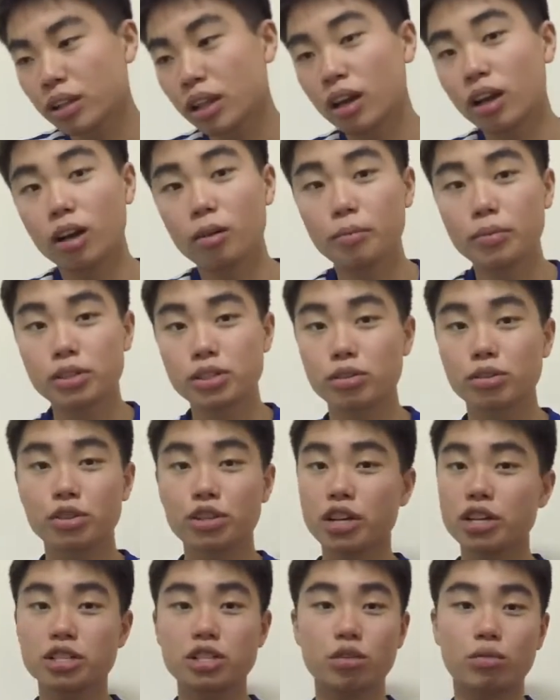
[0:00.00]
But so
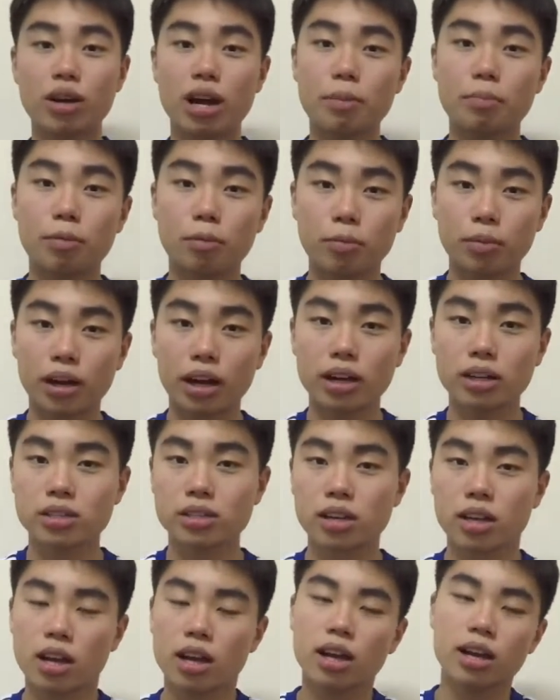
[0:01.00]
just to wrap up,
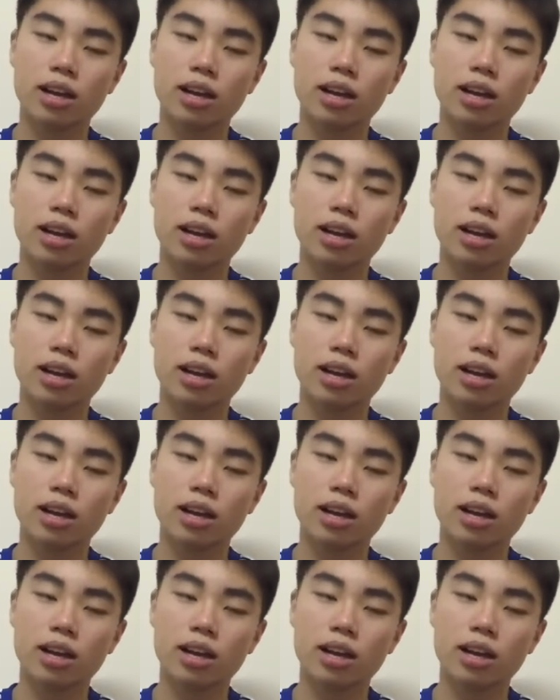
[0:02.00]
guys,